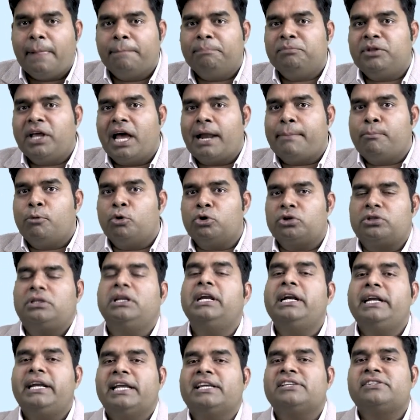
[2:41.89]
They are
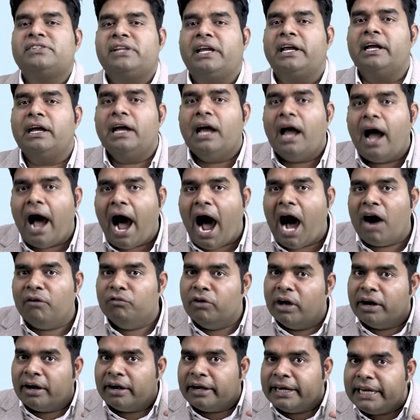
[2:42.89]
mostly testing
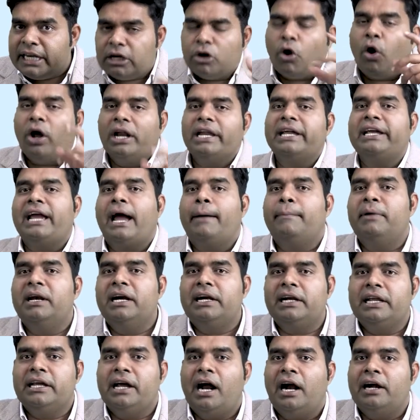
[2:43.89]
our recalling
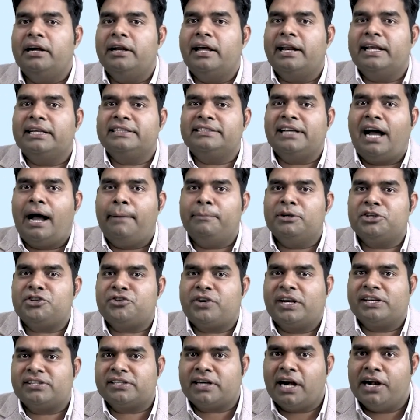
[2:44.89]
ability under exam
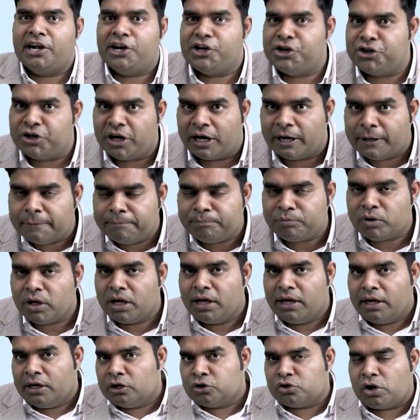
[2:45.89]
stress condition.
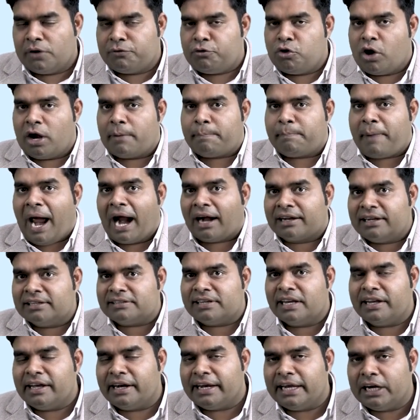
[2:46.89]
So if you are
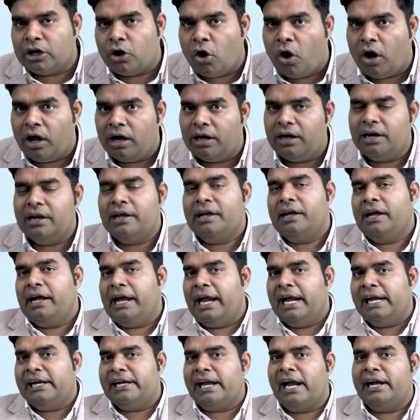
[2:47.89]
practicing recall
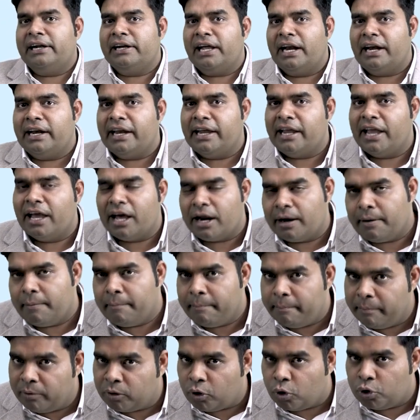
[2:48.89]
in 10-10
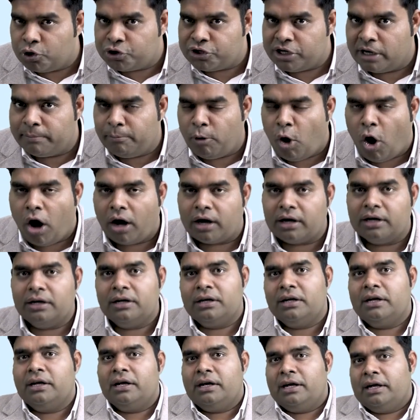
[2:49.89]
question block,
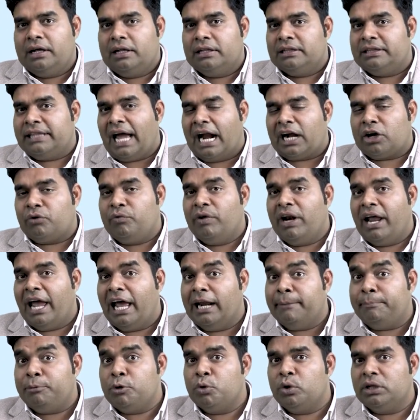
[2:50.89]
that will
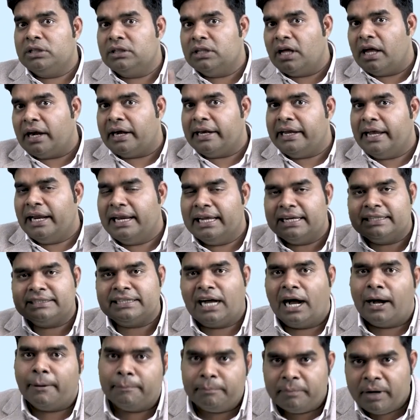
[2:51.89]
help you in the real
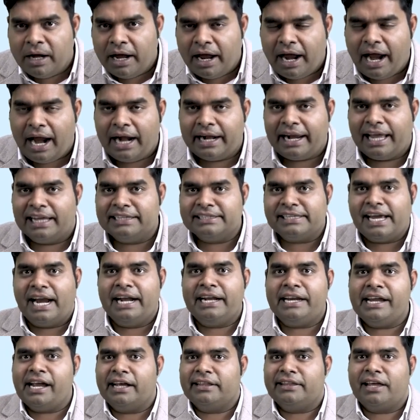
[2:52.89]
exam, and
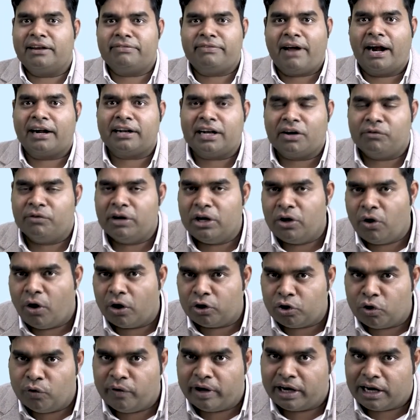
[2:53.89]
anxiety and other factor will
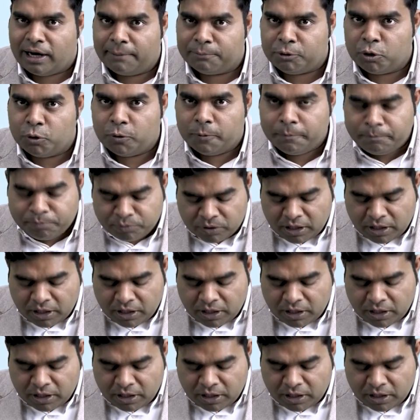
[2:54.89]
not overcome you.